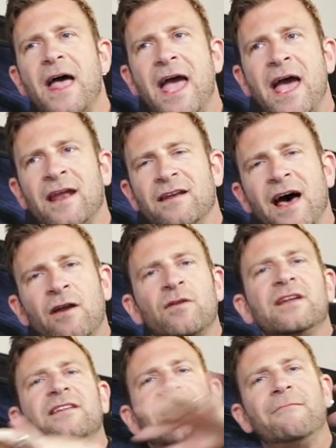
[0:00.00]
and not
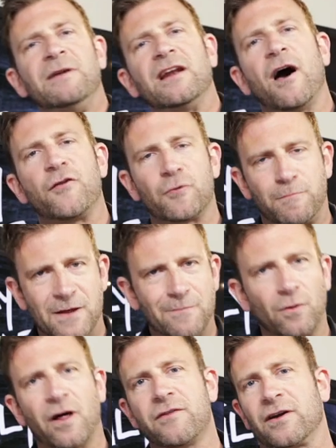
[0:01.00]
only did I meet other
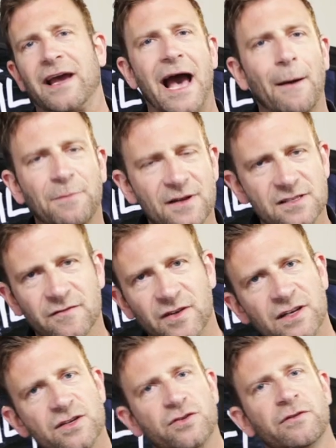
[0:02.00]
people, other captains of
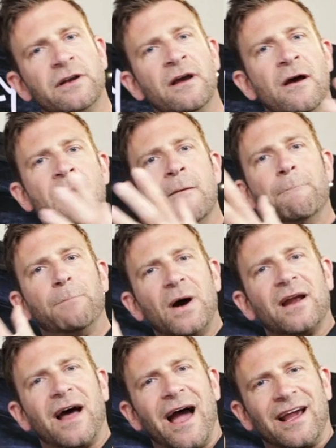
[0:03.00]
industry,
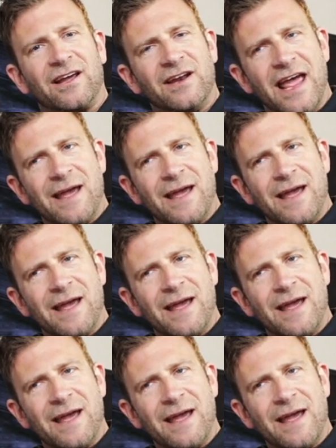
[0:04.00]
but at